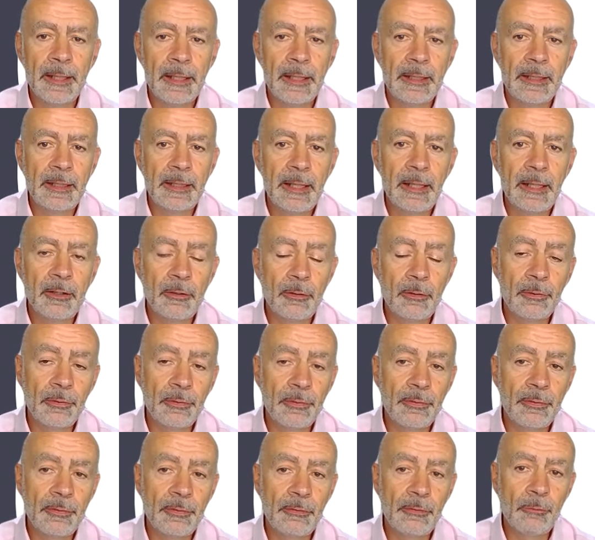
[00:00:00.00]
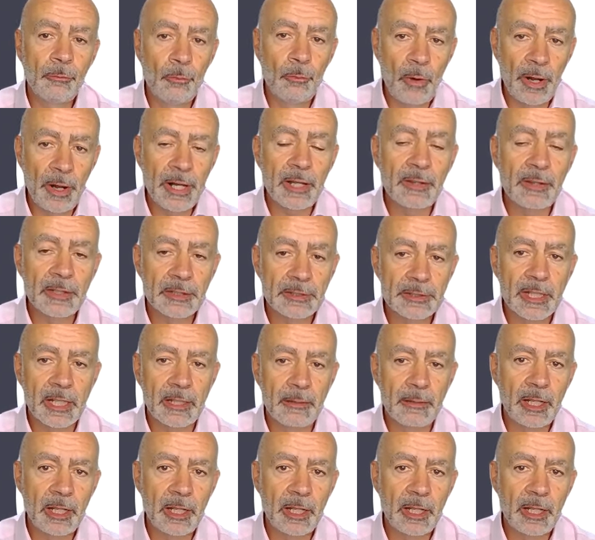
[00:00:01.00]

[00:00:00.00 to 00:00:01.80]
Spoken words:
Now, one other scheme,